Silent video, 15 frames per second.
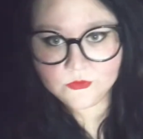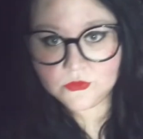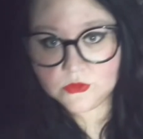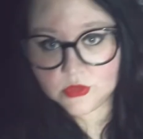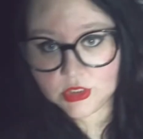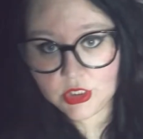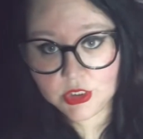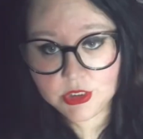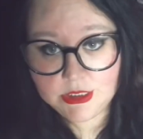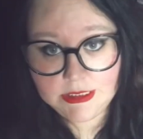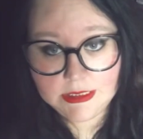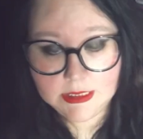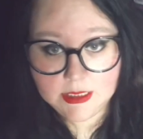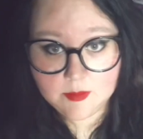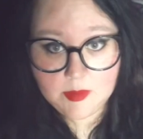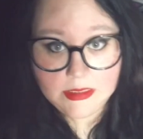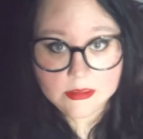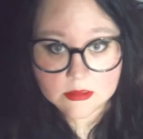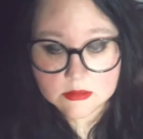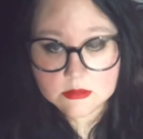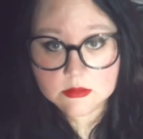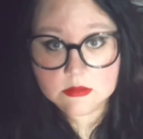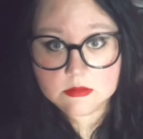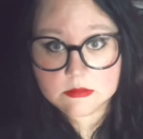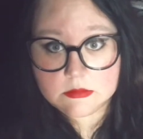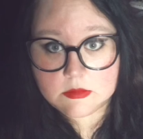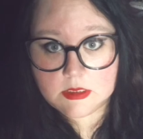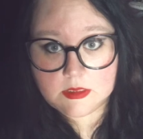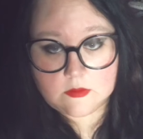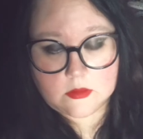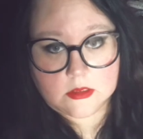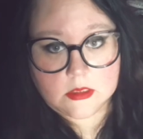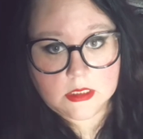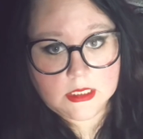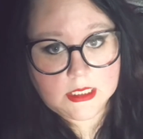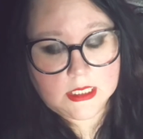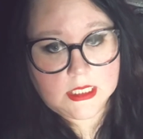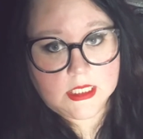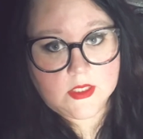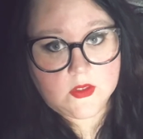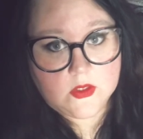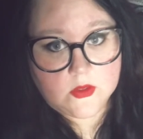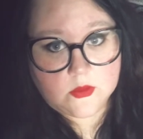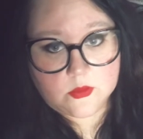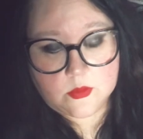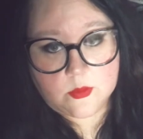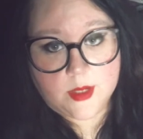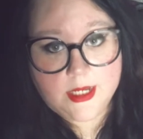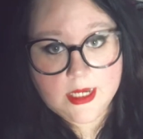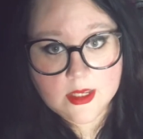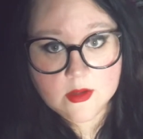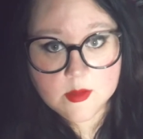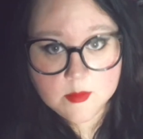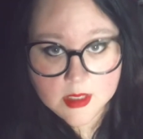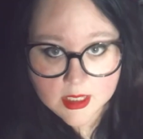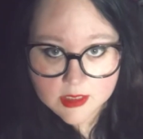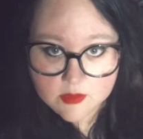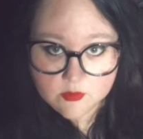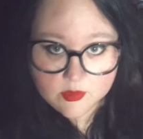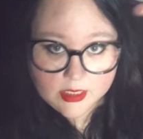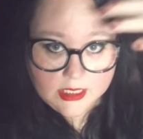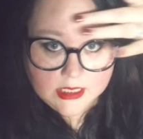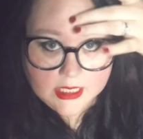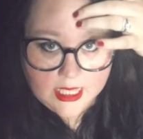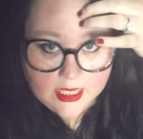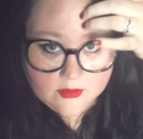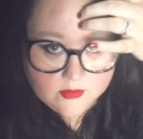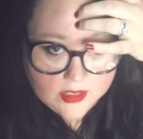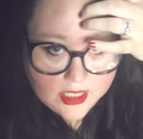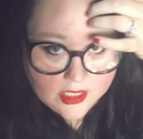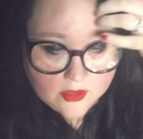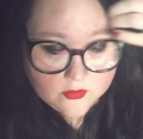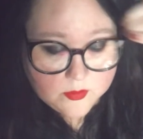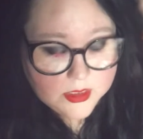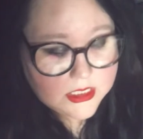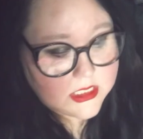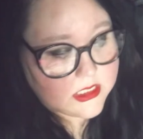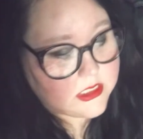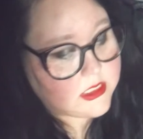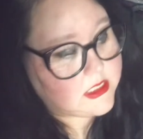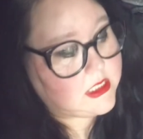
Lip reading: girly, glammy, whatever, though right now I'm kind of like half and half because